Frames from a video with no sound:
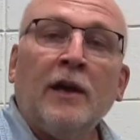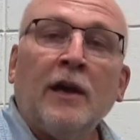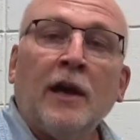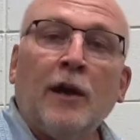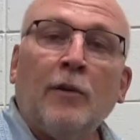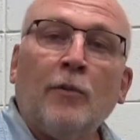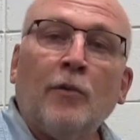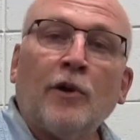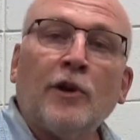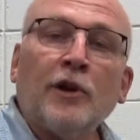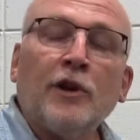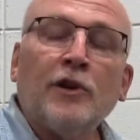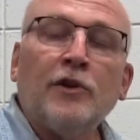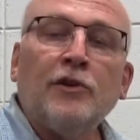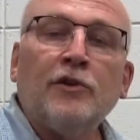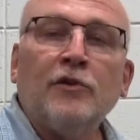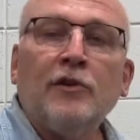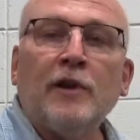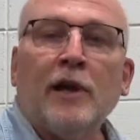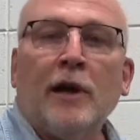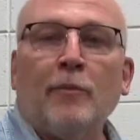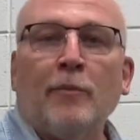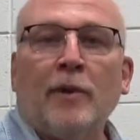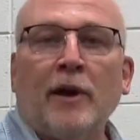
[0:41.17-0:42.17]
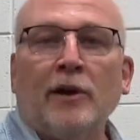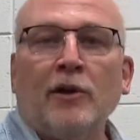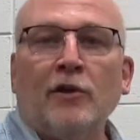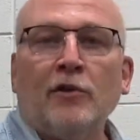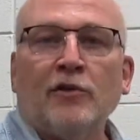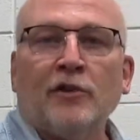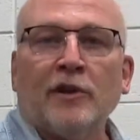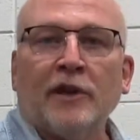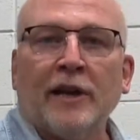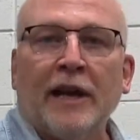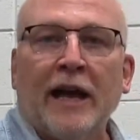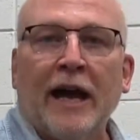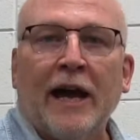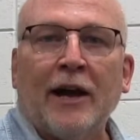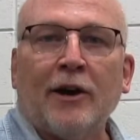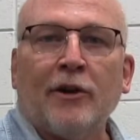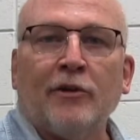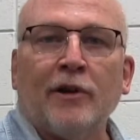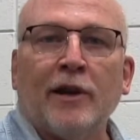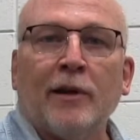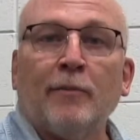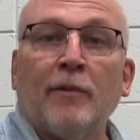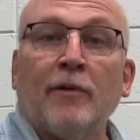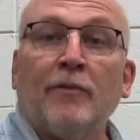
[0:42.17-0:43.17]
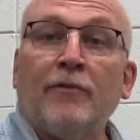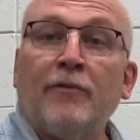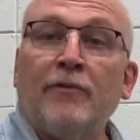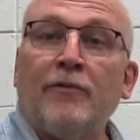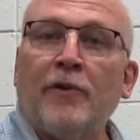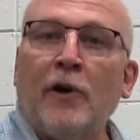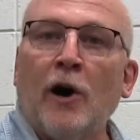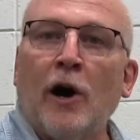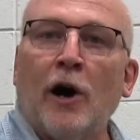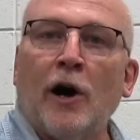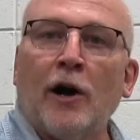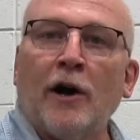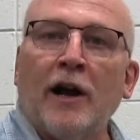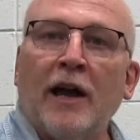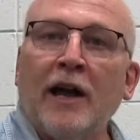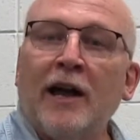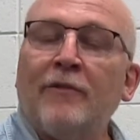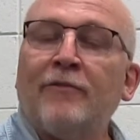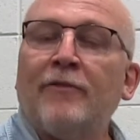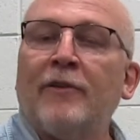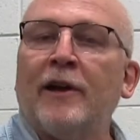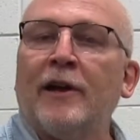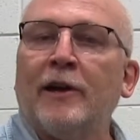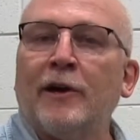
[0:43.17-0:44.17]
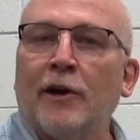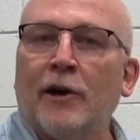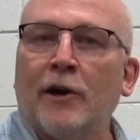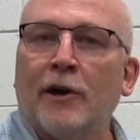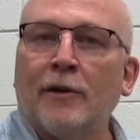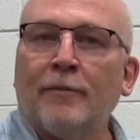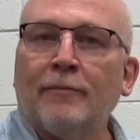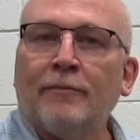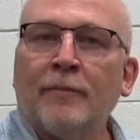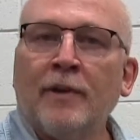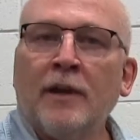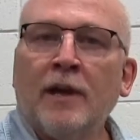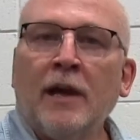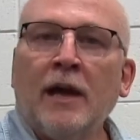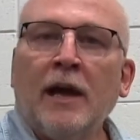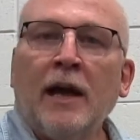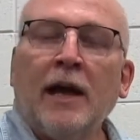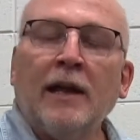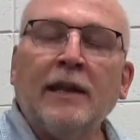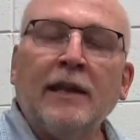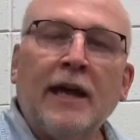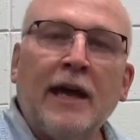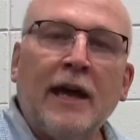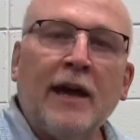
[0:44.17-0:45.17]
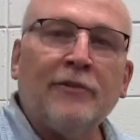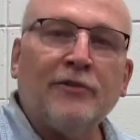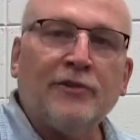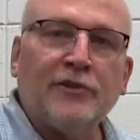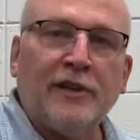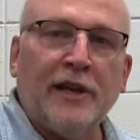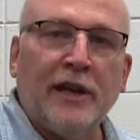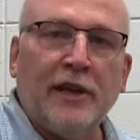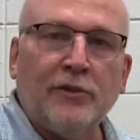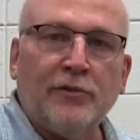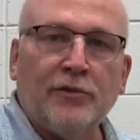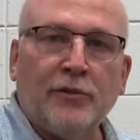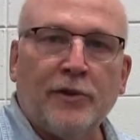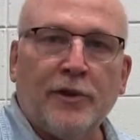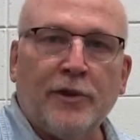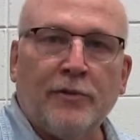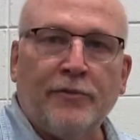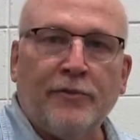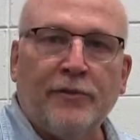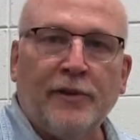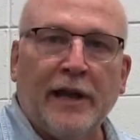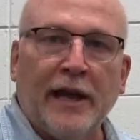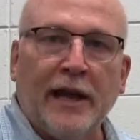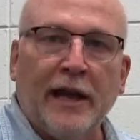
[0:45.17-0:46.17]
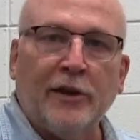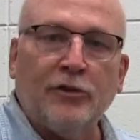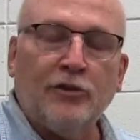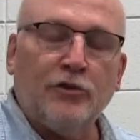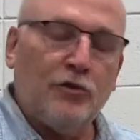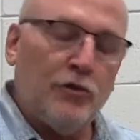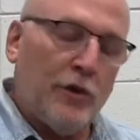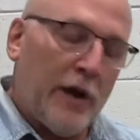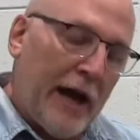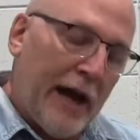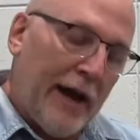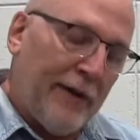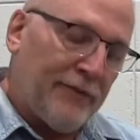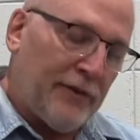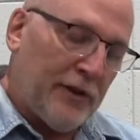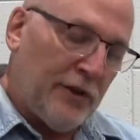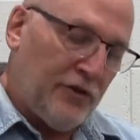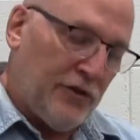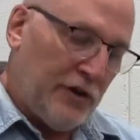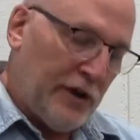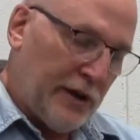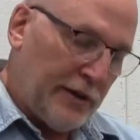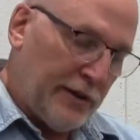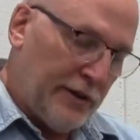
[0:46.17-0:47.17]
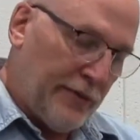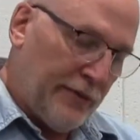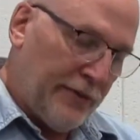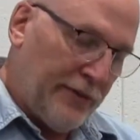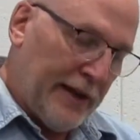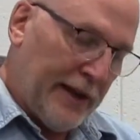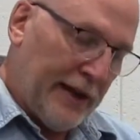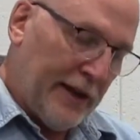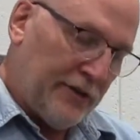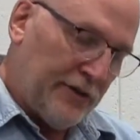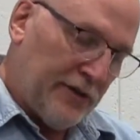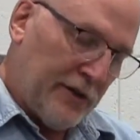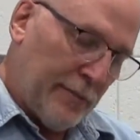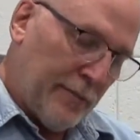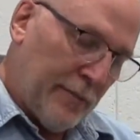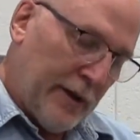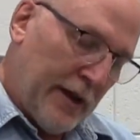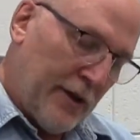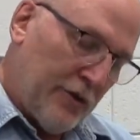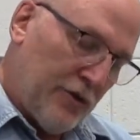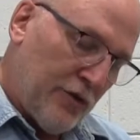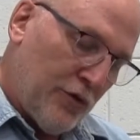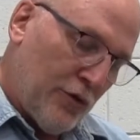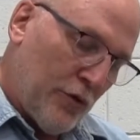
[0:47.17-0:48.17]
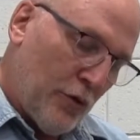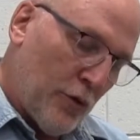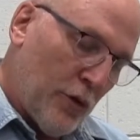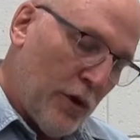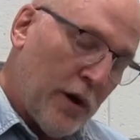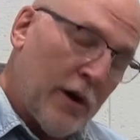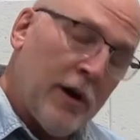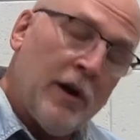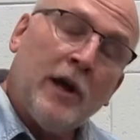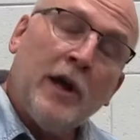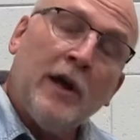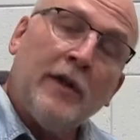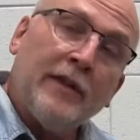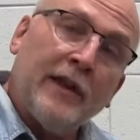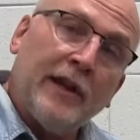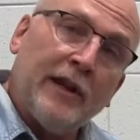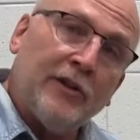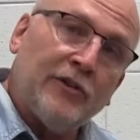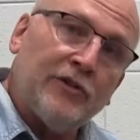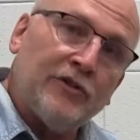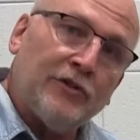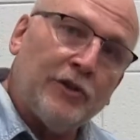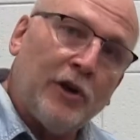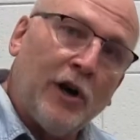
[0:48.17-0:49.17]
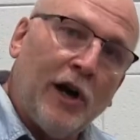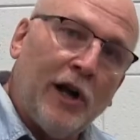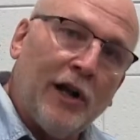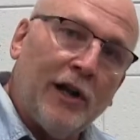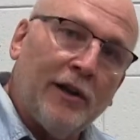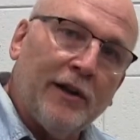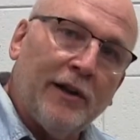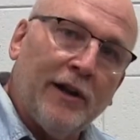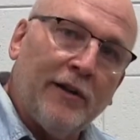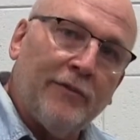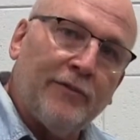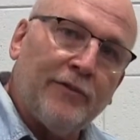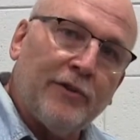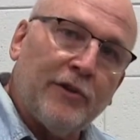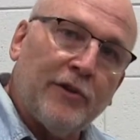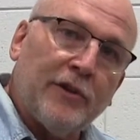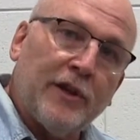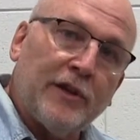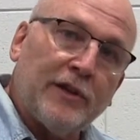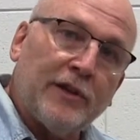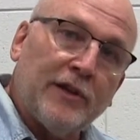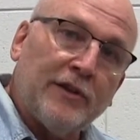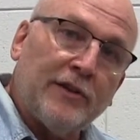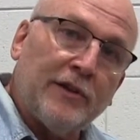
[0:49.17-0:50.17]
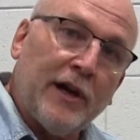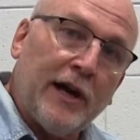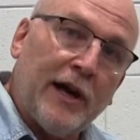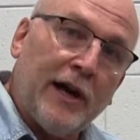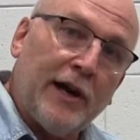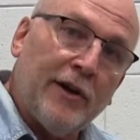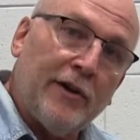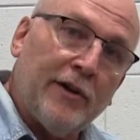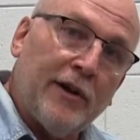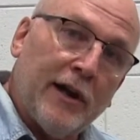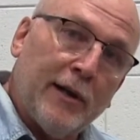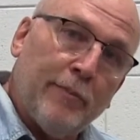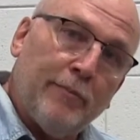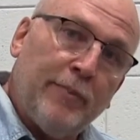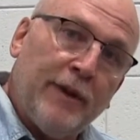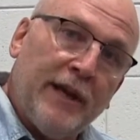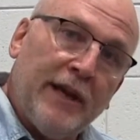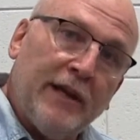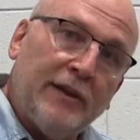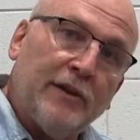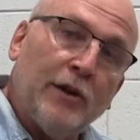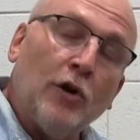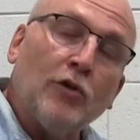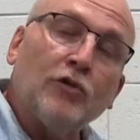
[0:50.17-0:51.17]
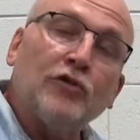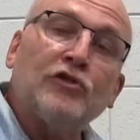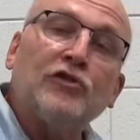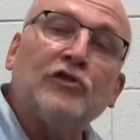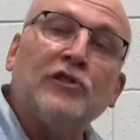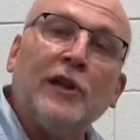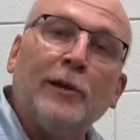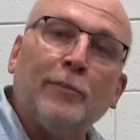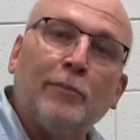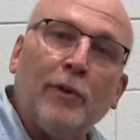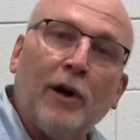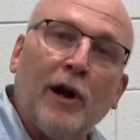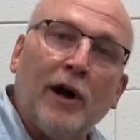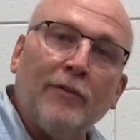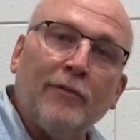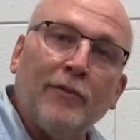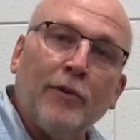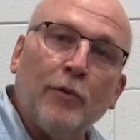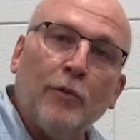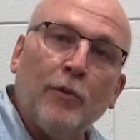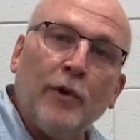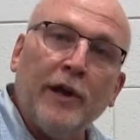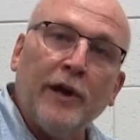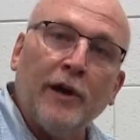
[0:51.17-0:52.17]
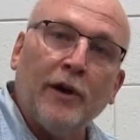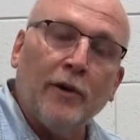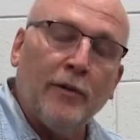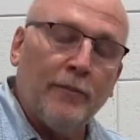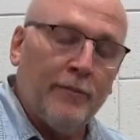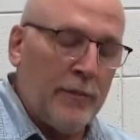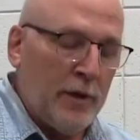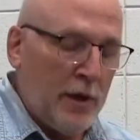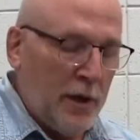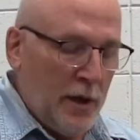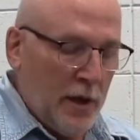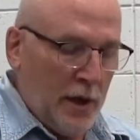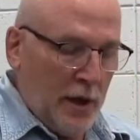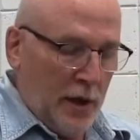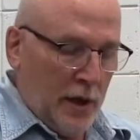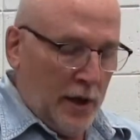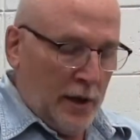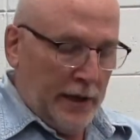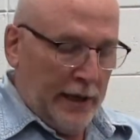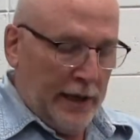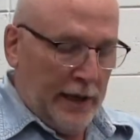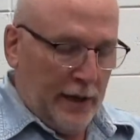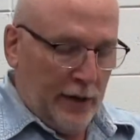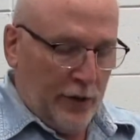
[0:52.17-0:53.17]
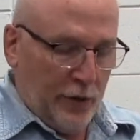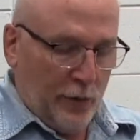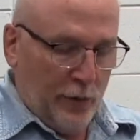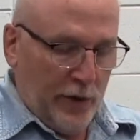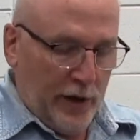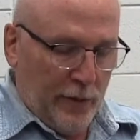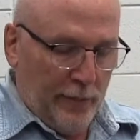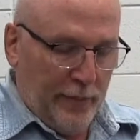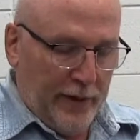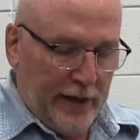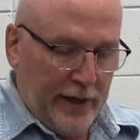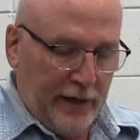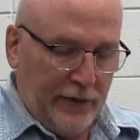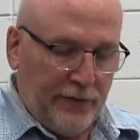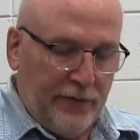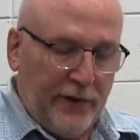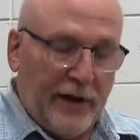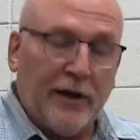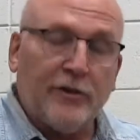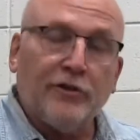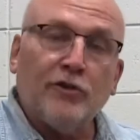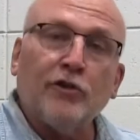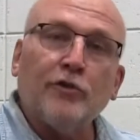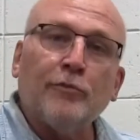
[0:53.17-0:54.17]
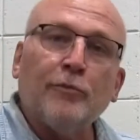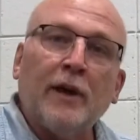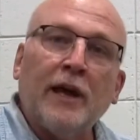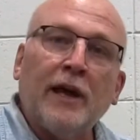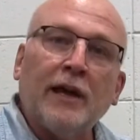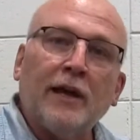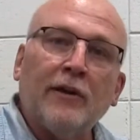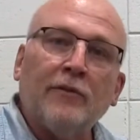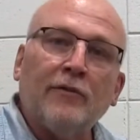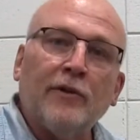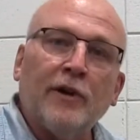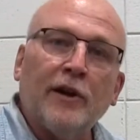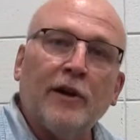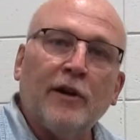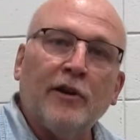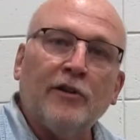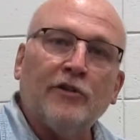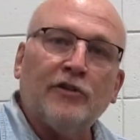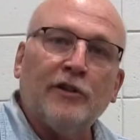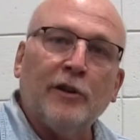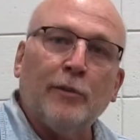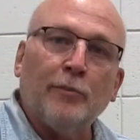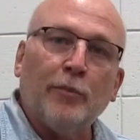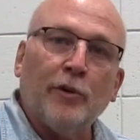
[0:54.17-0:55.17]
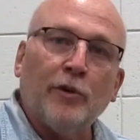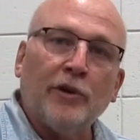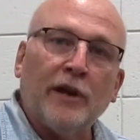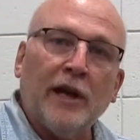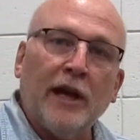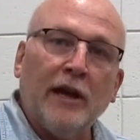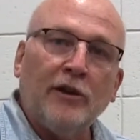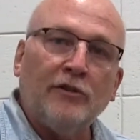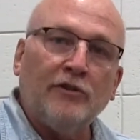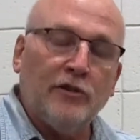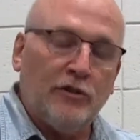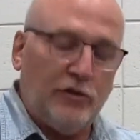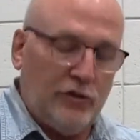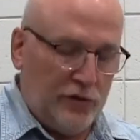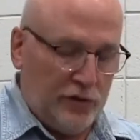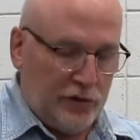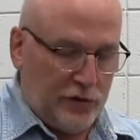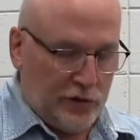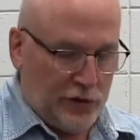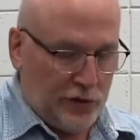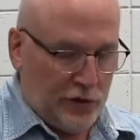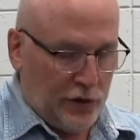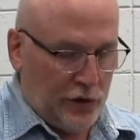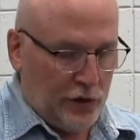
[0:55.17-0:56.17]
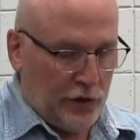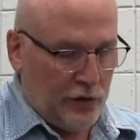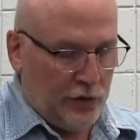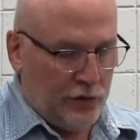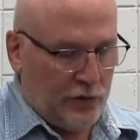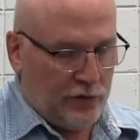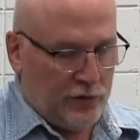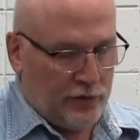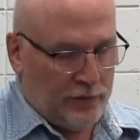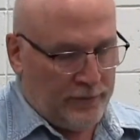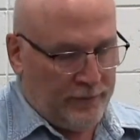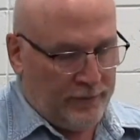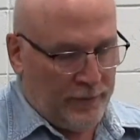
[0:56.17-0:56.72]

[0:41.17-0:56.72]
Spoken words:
And we're going to do that by using an acronym of FAR, F-A-R. And the F stands for the flange. You have to check the flange to make sure that it is tall enough so that the tire and bead don't slip off the wheel. Now, the wheel manufacturers make a very simple gauge that you can use.